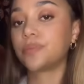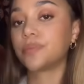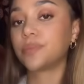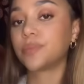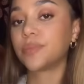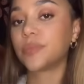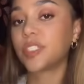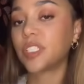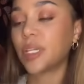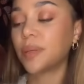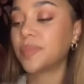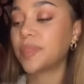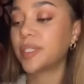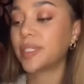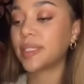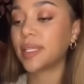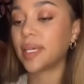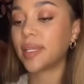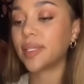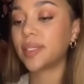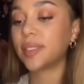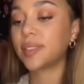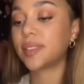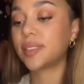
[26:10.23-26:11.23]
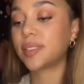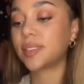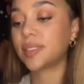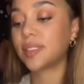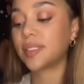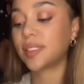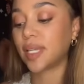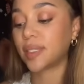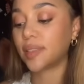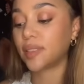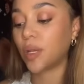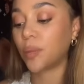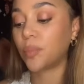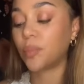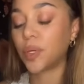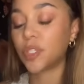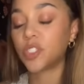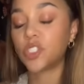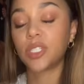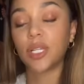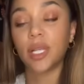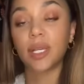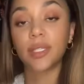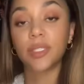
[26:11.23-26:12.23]
Something that is set up
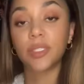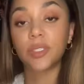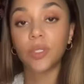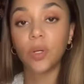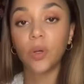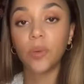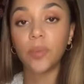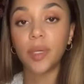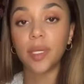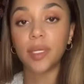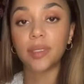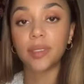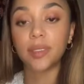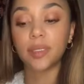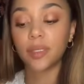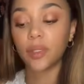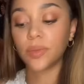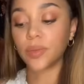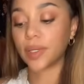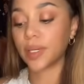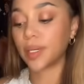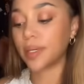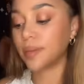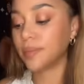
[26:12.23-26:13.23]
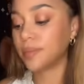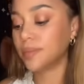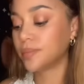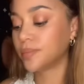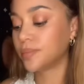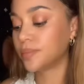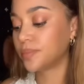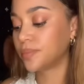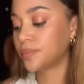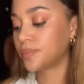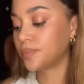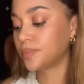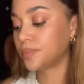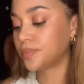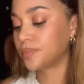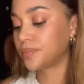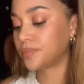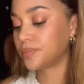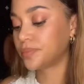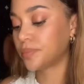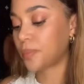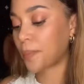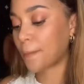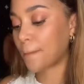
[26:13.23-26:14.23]
much like soulmates, okay?
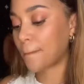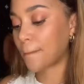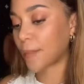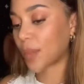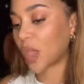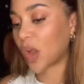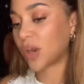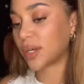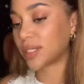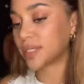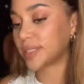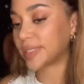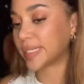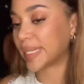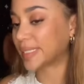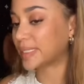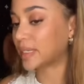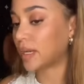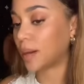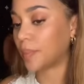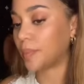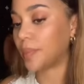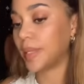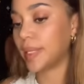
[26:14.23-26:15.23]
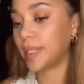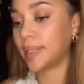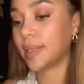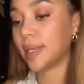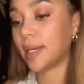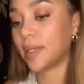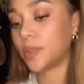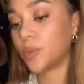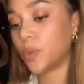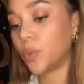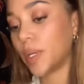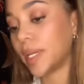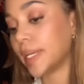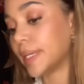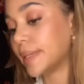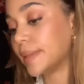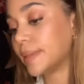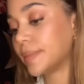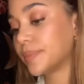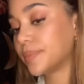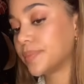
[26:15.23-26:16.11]
Are set up in that way.